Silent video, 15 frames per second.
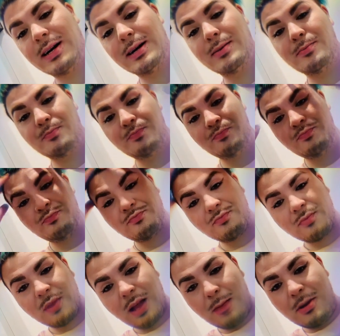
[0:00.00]
um,
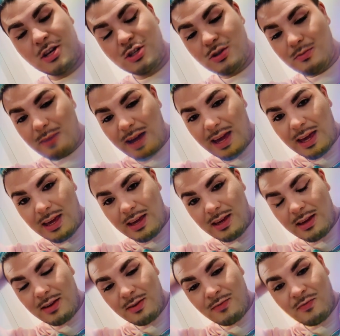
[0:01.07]
I'm going to do
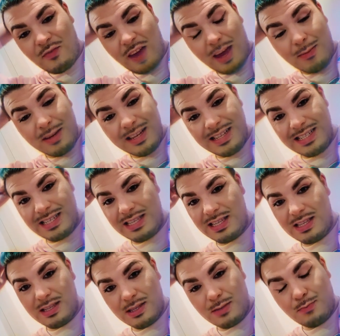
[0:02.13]
my
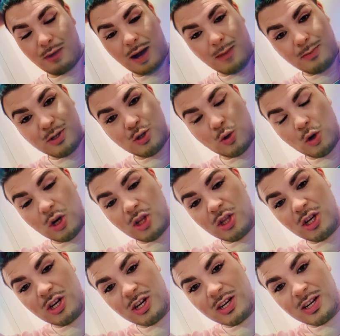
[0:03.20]
famous pompadour
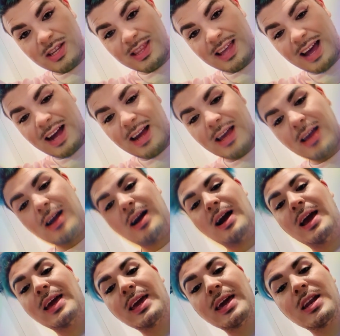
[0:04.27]
look that
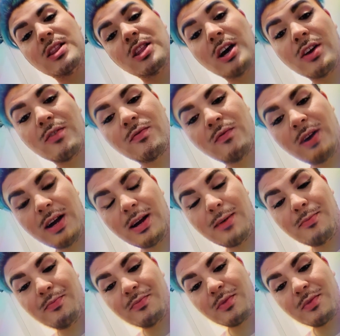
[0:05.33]
I get a lot of um,